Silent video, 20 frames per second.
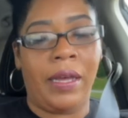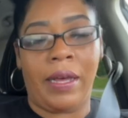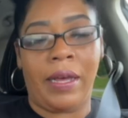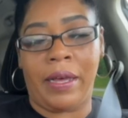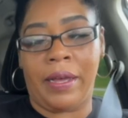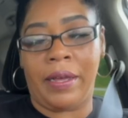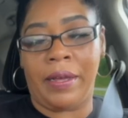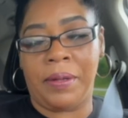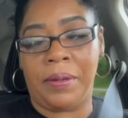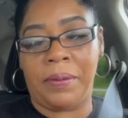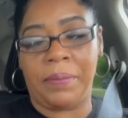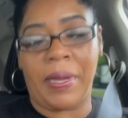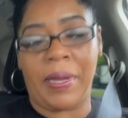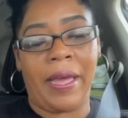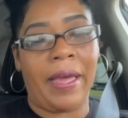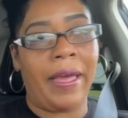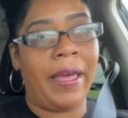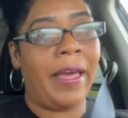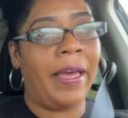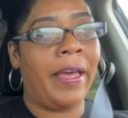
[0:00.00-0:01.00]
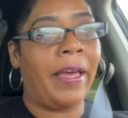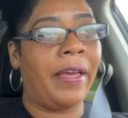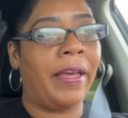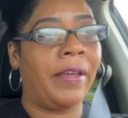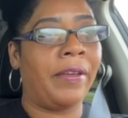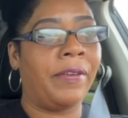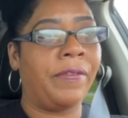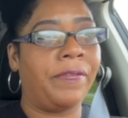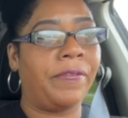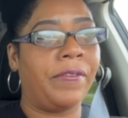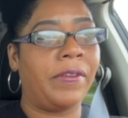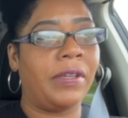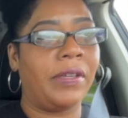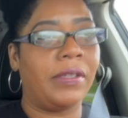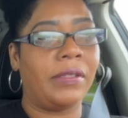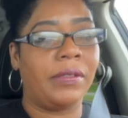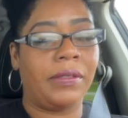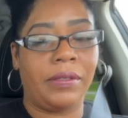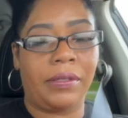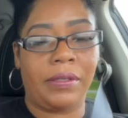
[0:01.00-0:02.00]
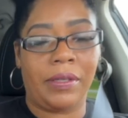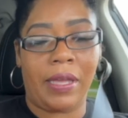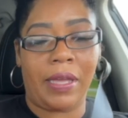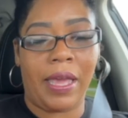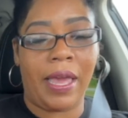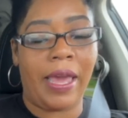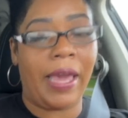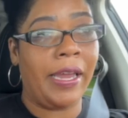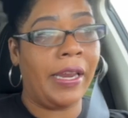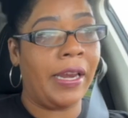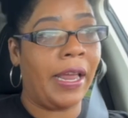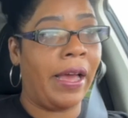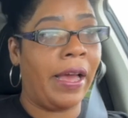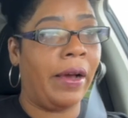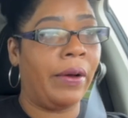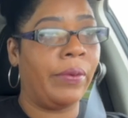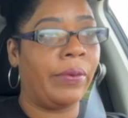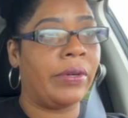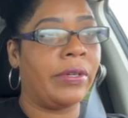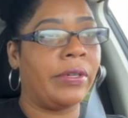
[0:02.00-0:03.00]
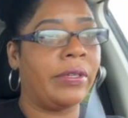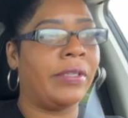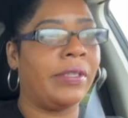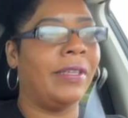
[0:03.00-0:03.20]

um, I have eight hours